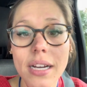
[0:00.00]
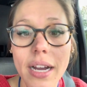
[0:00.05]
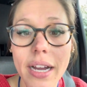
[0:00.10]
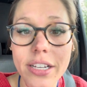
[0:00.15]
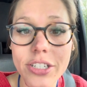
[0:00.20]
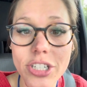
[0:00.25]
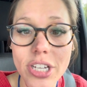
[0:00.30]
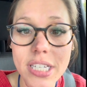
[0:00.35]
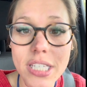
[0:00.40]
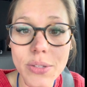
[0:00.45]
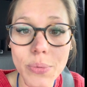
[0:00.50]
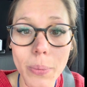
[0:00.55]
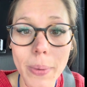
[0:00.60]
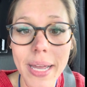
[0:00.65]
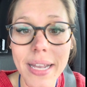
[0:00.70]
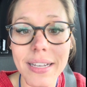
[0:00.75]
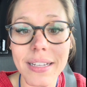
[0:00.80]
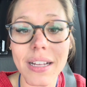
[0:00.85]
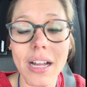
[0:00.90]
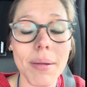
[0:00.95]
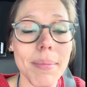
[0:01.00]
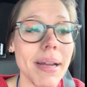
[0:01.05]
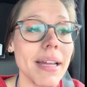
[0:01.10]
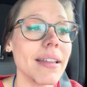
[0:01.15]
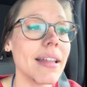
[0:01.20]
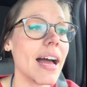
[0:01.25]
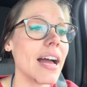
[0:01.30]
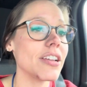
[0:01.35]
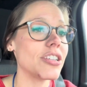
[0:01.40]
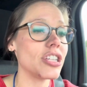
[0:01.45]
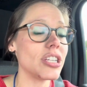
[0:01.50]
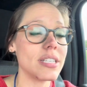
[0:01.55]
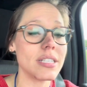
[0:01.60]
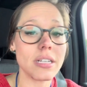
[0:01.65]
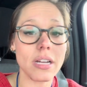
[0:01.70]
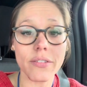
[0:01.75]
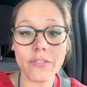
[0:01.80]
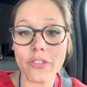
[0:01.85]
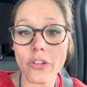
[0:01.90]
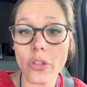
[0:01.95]
I just went and got my lashes
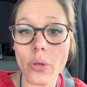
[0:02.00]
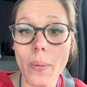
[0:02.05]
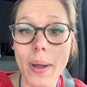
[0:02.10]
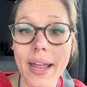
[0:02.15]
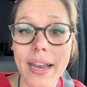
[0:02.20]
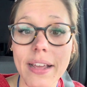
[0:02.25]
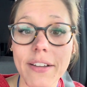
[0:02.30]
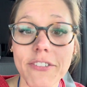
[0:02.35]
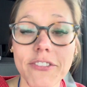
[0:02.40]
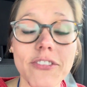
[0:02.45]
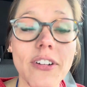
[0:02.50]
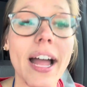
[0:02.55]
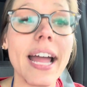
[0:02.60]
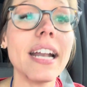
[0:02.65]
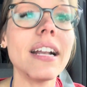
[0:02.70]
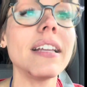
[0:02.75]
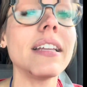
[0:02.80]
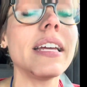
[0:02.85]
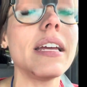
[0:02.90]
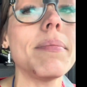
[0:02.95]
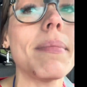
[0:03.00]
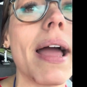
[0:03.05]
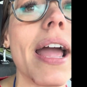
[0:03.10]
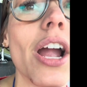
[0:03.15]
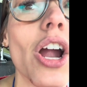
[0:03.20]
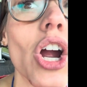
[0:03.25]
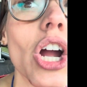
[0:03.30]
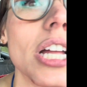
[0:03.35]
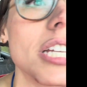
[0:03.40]
done for the wedding. Finally, my girl